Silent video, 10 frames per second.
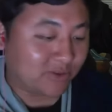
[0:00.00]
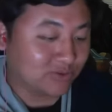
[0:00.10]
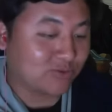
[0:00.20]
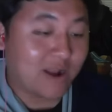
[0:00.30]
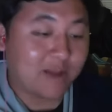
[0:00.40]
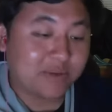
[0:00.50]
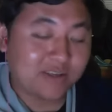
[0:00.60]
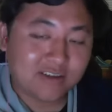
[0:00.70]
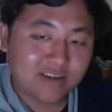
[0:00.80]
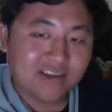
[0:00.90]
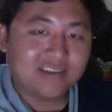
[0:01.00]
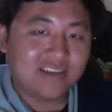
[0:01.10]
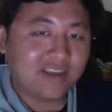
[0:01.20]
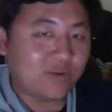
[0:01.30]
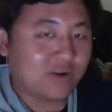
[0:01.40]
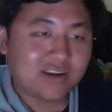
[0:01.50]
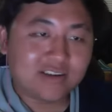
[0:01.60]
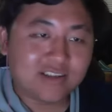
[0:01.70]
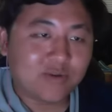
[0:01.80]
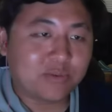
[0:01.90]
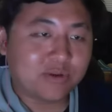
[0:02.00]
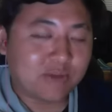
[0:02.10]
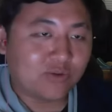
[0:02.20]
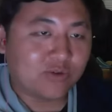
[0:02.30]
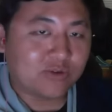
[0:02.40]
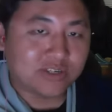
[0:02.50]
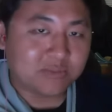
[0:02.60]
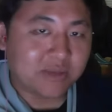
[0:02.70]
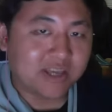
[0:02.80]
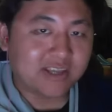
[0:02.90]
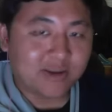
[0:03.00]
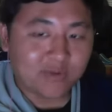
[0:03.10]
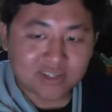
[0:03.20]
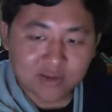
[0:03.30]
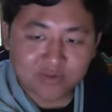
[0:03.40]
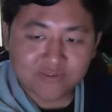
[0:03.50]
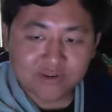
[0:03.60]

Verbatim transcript: crappy they were they were pretty malnourished, man. I was I was very